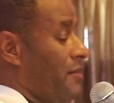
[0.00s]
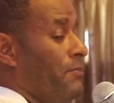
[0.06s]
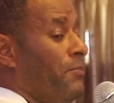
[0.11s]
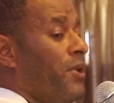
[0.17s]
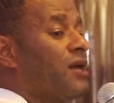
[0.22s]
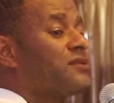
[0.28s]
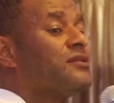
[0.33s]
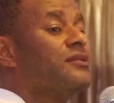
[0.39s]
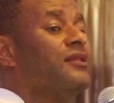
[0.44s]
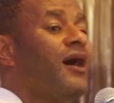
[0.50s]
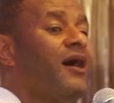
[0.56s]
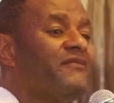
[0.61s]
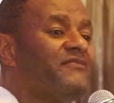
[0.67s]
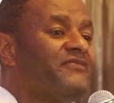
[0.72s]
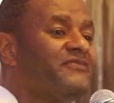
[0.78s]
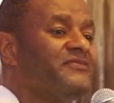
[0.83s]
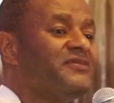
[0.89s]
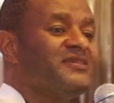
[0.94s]
But
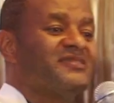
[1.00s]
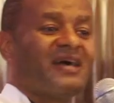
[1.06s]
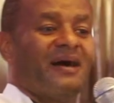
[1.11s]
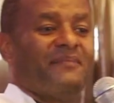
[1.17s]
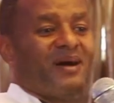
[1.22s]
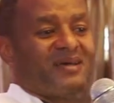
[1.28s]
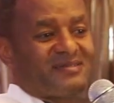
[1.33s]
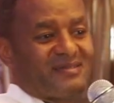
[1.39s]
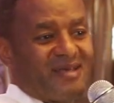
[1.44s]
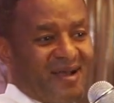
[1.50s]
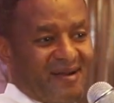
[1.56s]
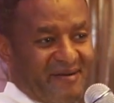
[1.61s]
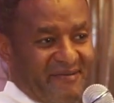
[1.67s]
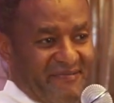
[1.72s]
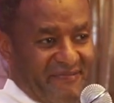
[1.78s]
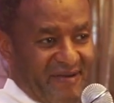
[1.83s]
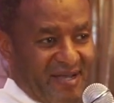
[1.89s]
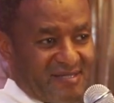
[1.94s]
love is about
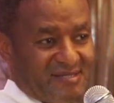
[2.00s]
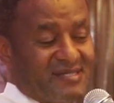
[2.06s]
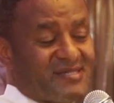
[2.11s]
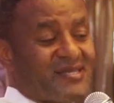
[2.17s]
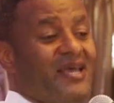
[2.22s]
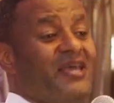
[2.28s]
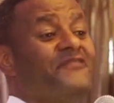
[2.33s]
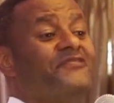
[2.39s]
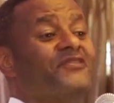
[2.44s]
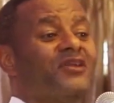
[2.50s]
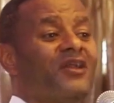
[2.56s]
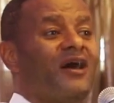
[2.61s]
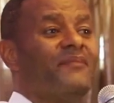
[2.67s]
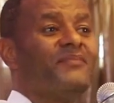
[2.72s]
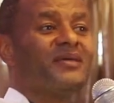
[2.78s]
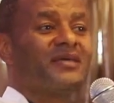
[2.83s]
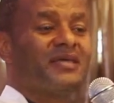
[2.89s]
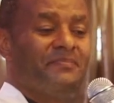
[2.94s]
sacrifice. He said, if you
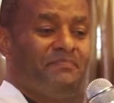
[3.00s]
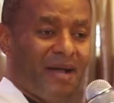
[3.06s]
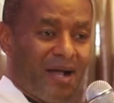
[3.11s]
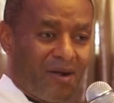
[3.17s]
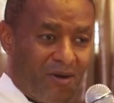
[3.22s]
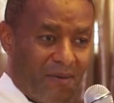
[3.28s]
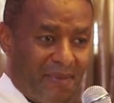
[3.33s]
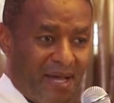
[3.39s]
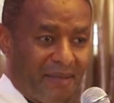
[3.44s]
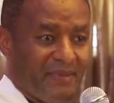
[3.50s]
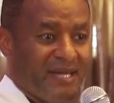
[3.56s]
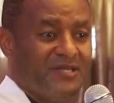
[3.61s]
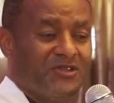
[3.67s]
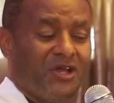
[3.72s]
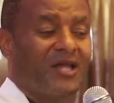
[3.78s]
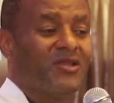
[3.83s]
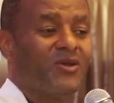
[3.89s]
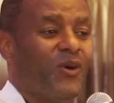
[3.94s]
love me, keep my
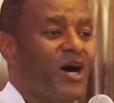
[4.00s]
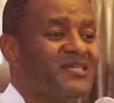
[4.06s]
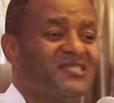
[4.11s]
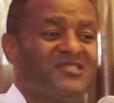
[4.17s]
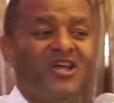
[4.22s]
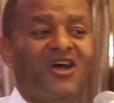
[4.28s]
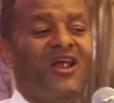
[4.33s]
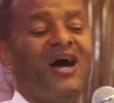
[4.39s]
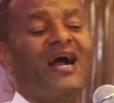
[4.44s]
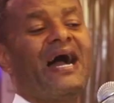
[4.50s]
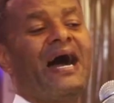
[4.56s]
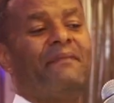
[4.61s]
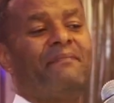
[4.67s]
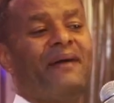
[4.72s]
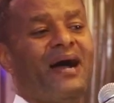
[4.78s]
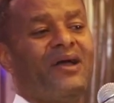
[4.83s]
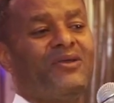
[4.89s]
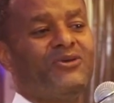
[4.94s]
commandment. In other words, it's no longer
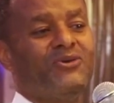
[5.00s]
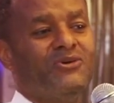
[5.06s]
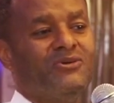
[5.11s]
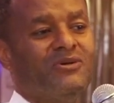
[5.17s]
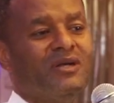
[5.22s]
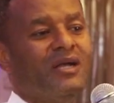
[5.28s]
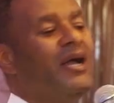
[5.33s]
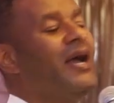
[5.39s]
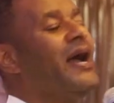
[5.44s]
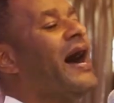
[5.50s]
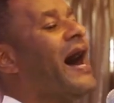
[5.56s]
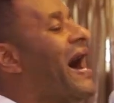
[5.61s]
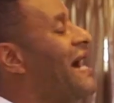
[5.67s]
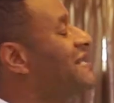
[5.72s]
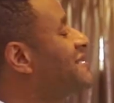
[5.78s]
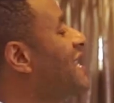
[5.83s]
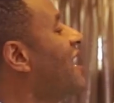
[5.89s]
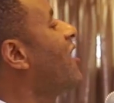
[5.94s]
about you.
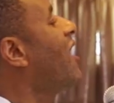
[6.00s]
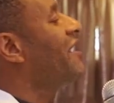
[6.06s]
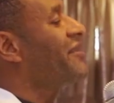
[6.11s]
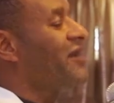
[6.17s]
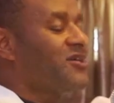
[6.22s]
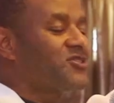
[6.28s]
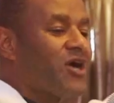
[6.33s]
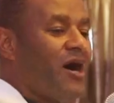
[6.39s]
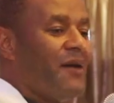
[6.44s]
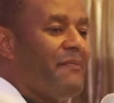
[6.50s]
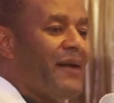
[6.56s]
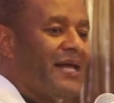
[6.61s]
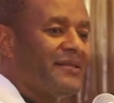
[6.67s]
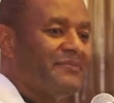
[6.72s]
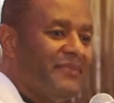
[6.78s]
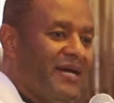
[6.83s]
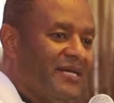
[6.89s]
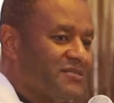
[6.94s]
And check all those
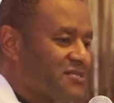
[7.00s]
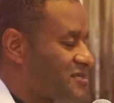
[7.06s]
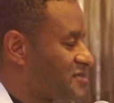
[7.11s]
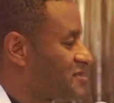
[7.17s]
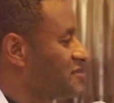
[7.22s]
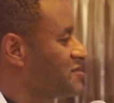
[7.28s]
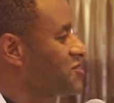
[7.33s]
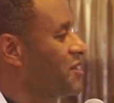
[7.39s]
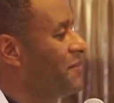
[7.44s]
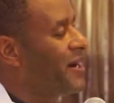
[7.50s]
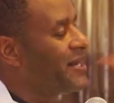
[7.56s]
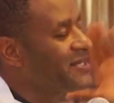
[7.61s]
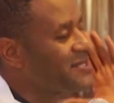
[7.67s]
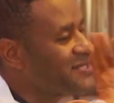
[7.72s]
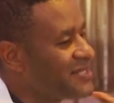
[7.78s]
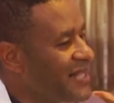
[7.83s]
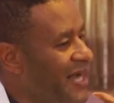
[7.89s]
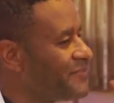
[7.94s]
commandments.
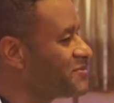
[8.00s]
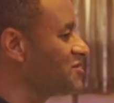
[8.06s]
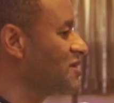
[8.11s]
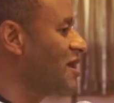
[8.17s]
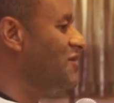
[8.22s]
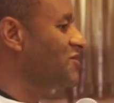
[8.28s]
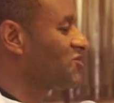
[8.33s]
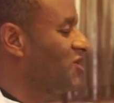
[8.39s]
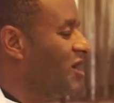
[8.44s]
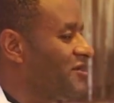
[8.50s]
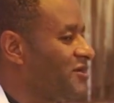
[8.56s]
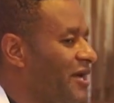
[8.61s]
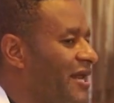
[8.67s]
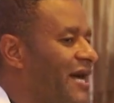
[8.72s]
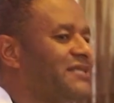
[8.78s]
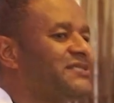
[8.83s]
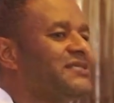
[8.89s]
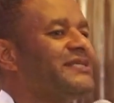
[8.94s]
Somebody slaps you here, you turn the
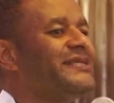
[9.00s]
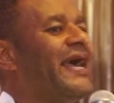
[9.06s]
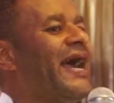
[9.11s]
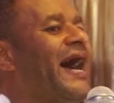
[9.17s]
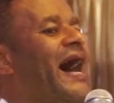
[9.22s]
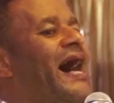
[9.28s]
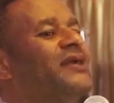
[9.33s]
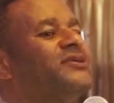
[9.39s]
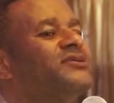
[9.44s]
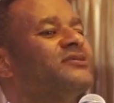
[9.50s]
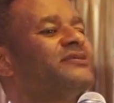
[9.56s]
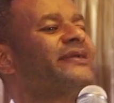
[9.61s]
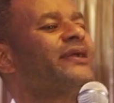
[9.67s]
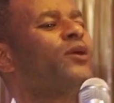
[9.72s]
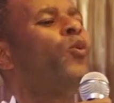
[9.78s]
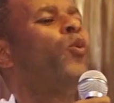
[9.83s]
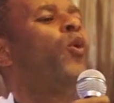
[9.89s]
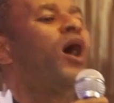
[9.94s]
other cheek. They are
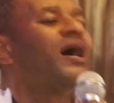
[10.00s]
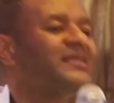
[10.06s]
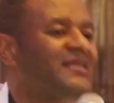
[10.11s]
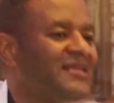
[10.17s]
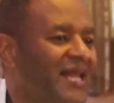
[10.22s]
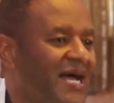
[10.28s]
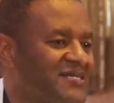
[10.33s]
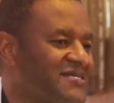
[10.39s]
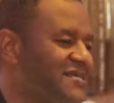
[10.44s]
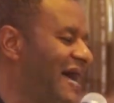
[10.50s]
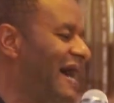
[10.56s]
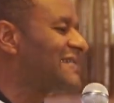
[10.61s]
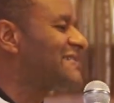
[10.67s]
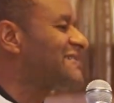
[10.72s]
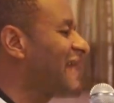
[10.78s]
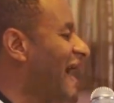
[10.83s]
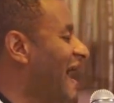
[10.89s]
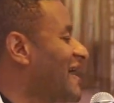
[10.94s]
rewardless. They are
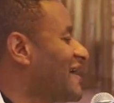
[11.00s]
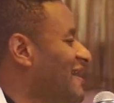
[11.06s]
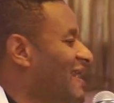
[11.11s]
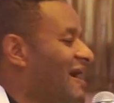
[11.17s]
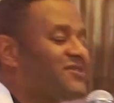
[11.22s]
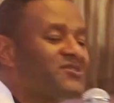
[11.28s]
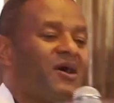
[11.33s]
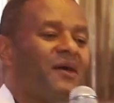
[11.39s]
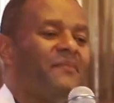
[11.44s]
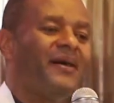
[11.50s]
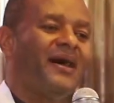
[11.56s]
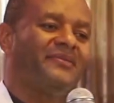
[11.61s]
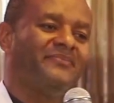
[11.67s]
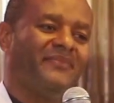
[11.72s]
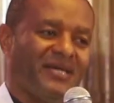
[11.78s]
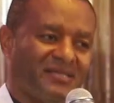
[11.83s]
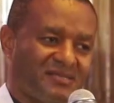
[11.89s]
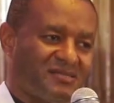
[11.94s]
thankless
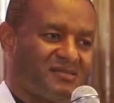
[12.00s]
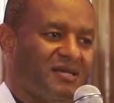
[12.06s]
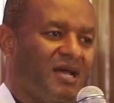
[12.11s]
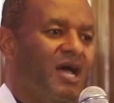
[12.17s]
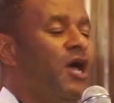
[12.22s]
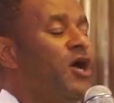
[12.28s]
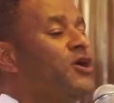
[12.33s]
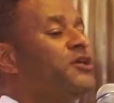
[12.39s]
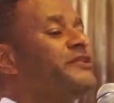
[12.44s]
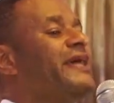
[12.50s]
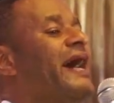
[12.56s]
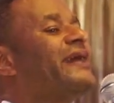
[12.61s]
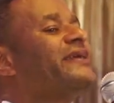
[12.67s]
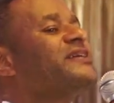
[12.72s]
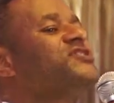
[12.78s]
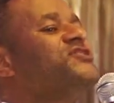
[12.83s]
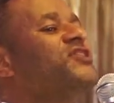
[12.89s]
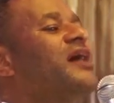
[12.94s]
commandments.
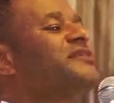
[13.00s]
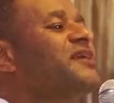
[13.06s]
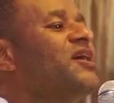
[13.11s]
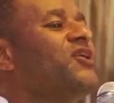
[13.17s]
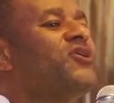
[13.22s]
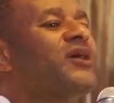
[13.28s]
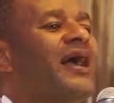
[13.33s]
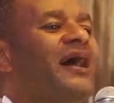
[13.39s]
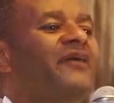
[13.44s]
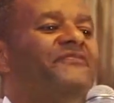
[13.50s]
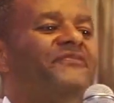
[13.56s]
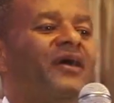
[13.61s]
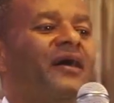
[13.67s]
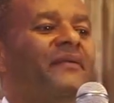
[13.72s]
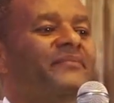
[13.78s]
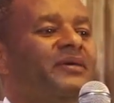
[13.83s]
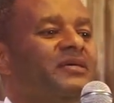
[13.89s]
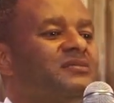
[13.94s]
There is nothing you gain
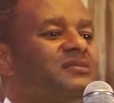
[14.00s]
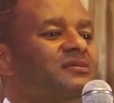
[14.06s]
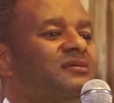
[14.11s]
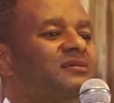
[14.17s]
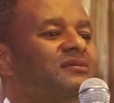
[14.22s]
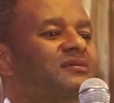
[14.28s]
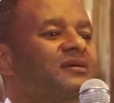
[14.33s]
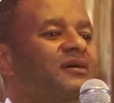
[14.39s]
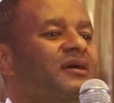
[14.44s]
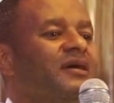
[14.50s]
from it.